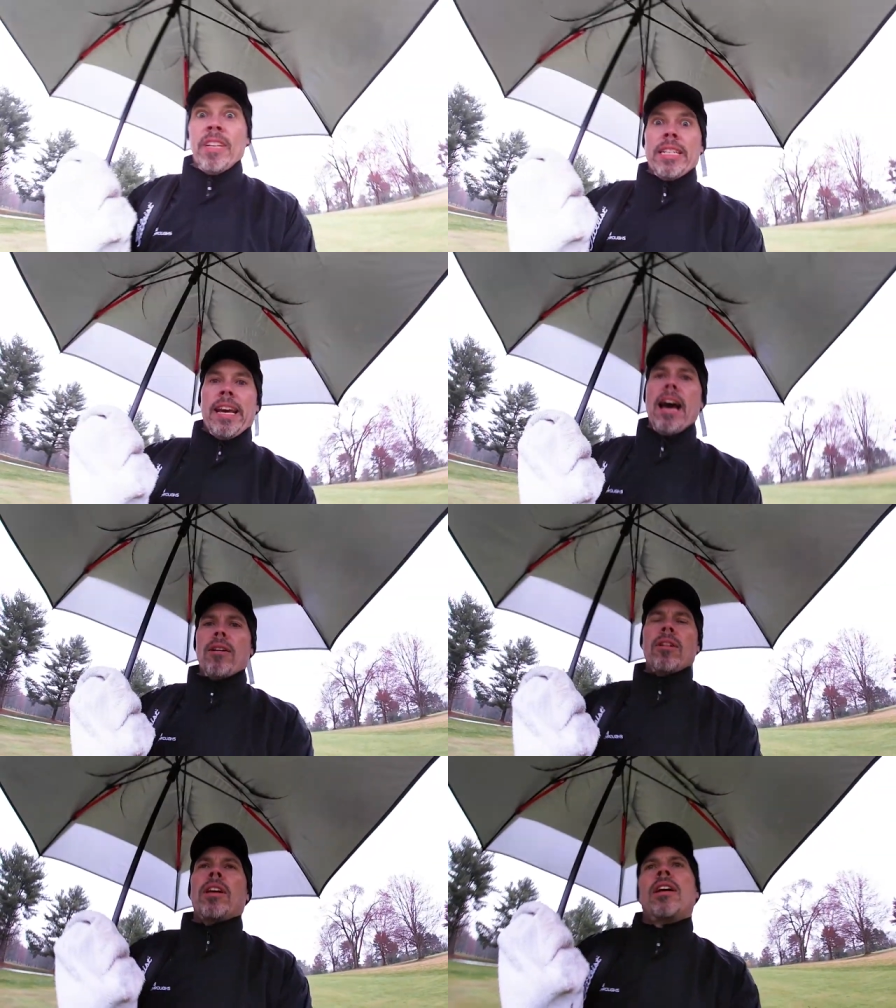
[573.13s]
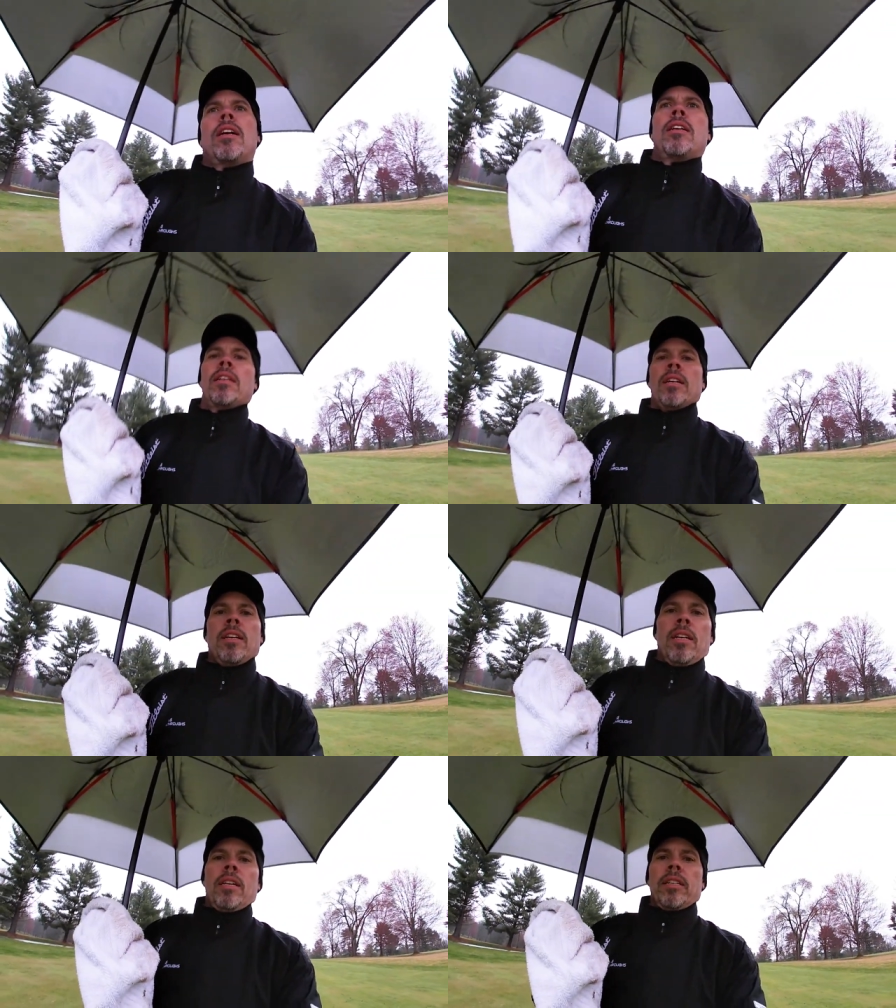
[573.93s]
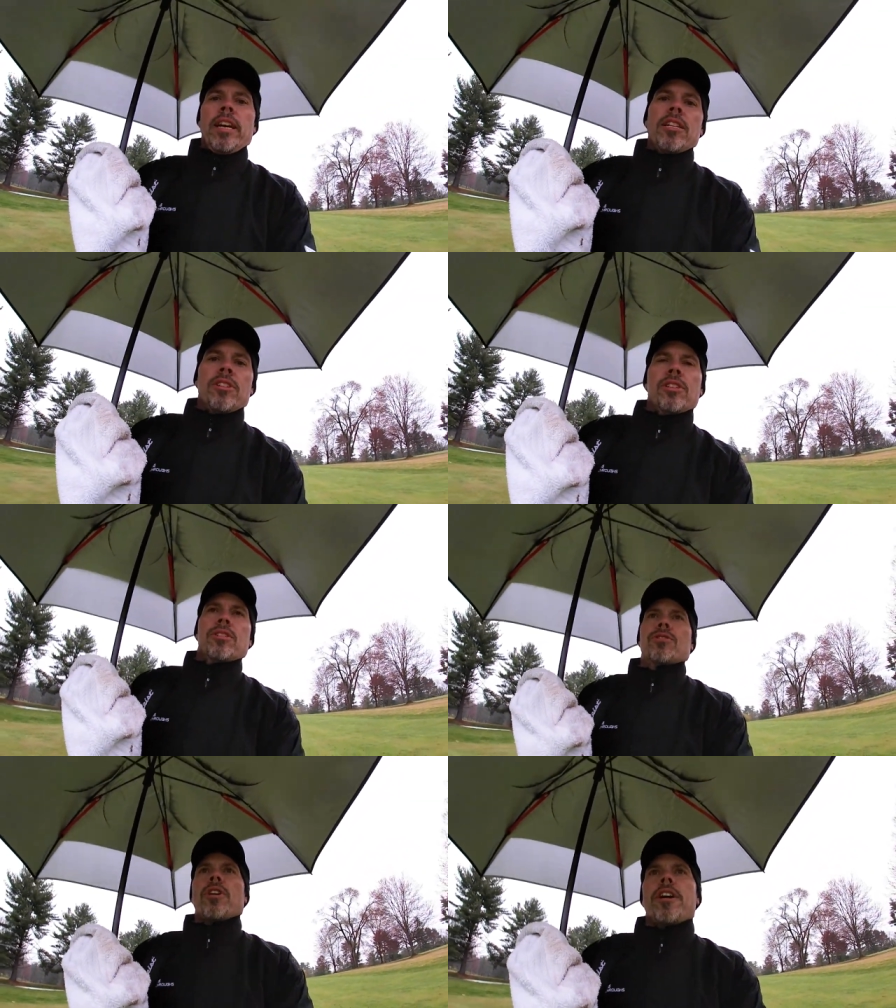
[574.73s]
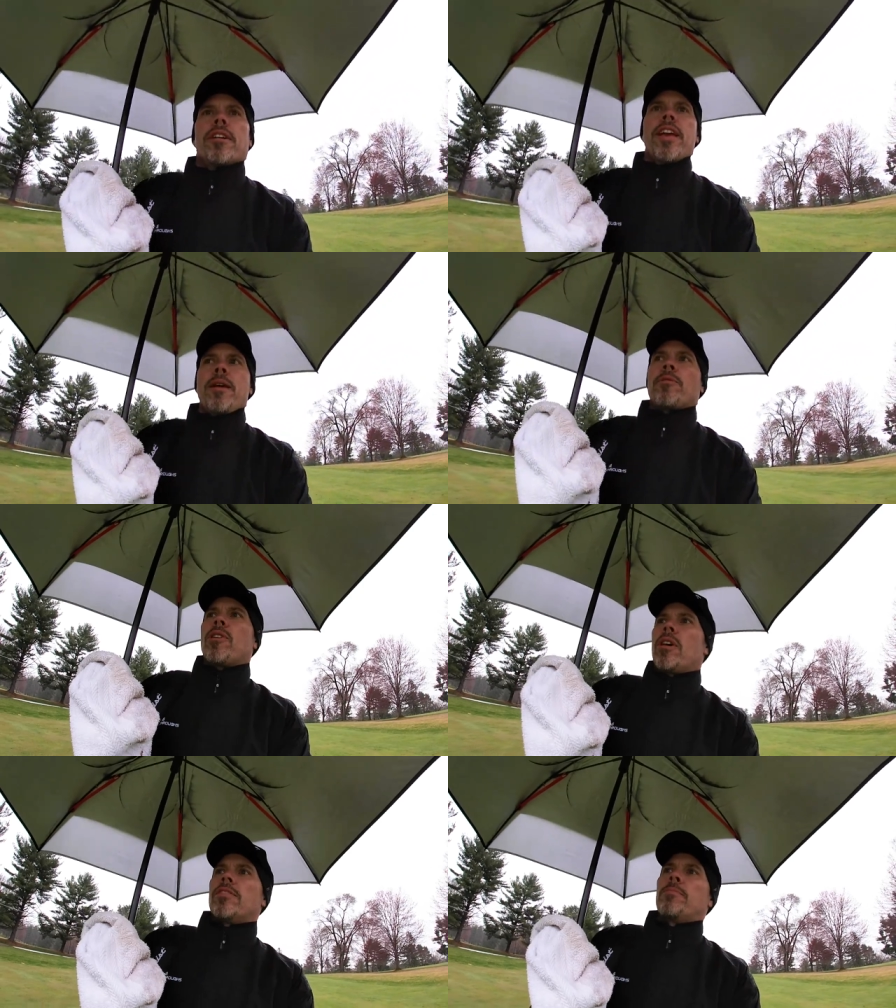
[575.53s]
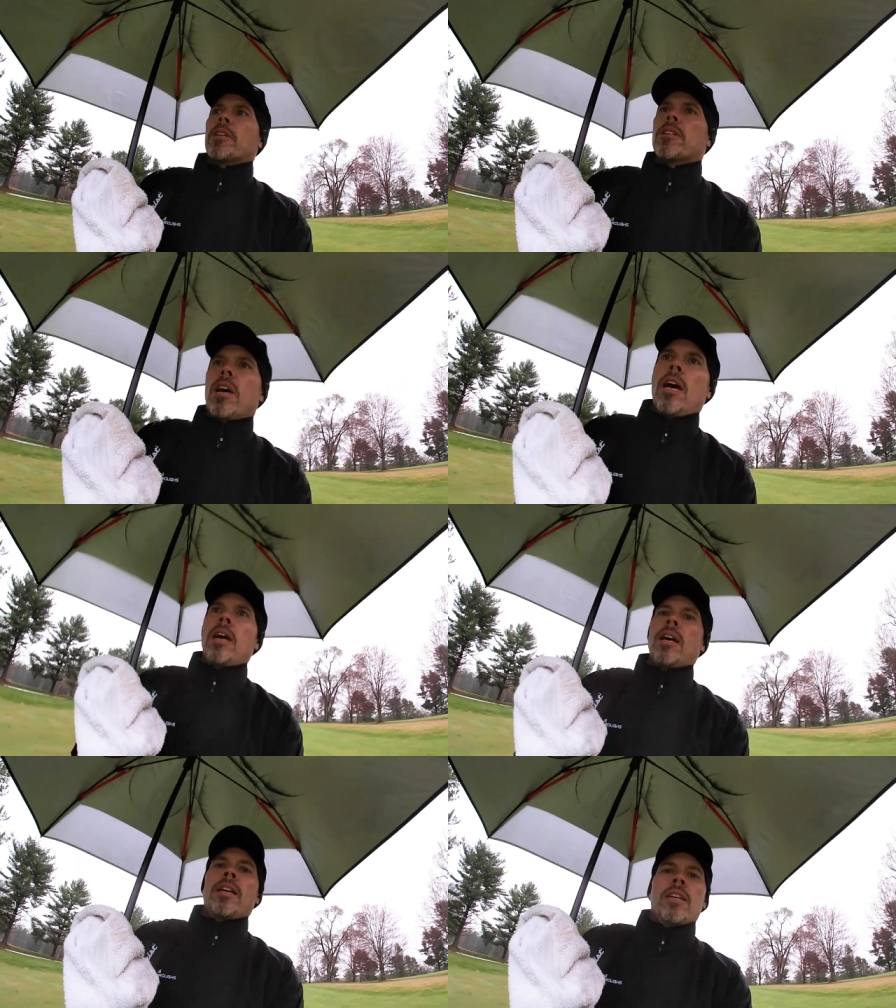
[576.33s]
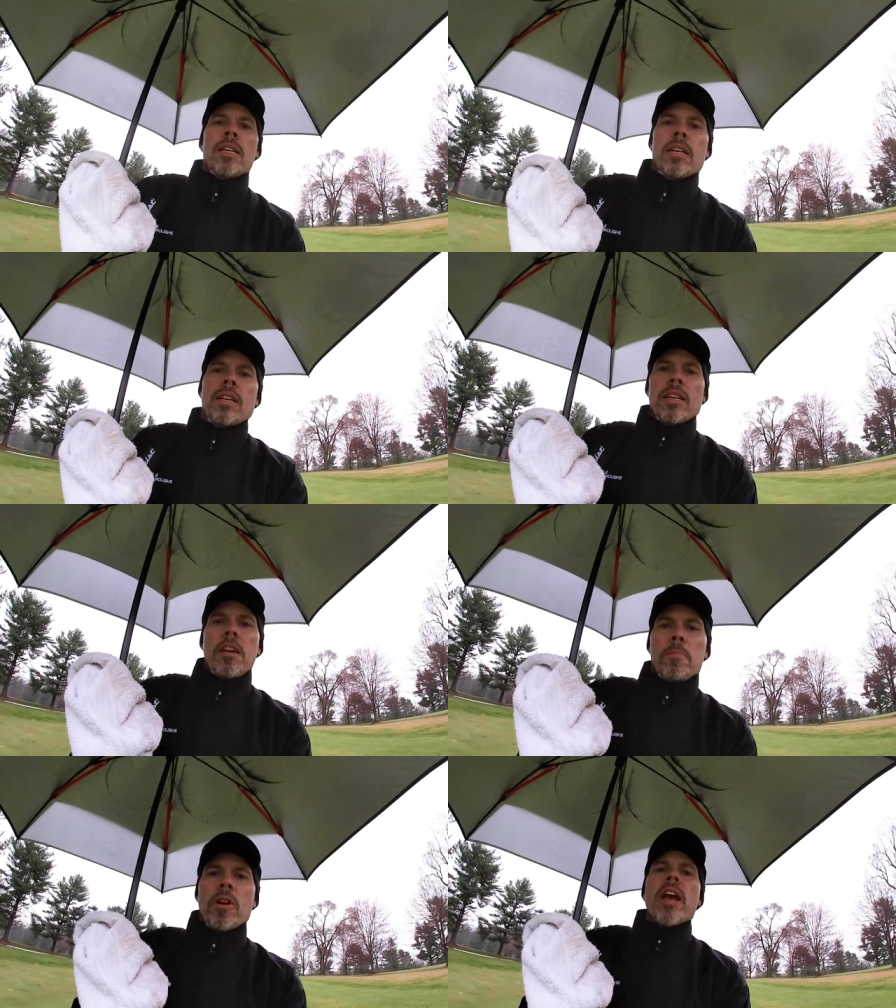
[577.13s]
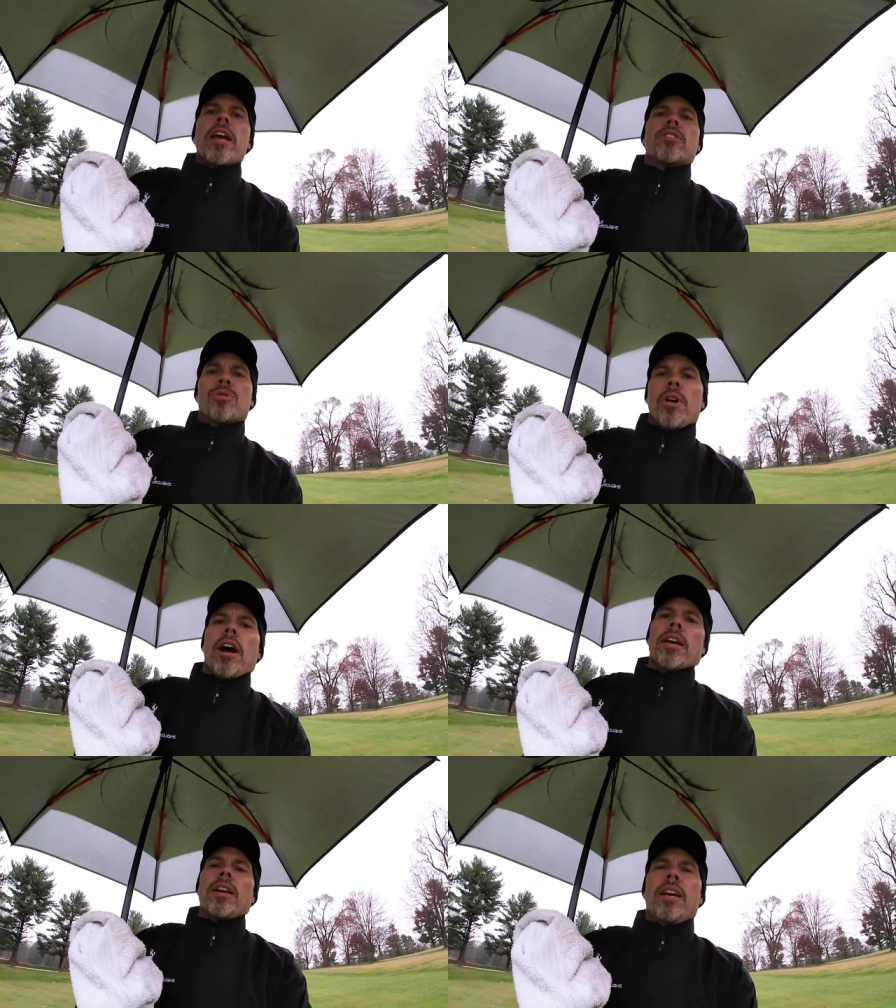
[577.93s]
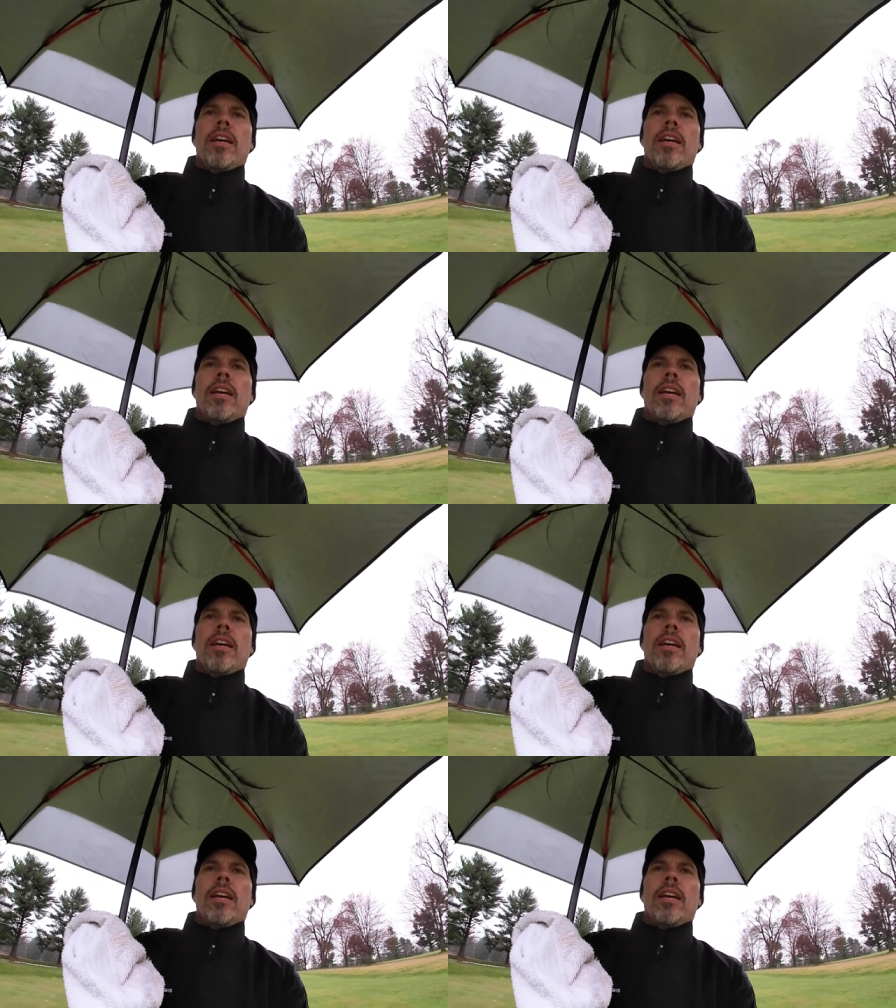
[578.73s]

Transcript: a towel. Not just dry your camera off, but keep your hands dry.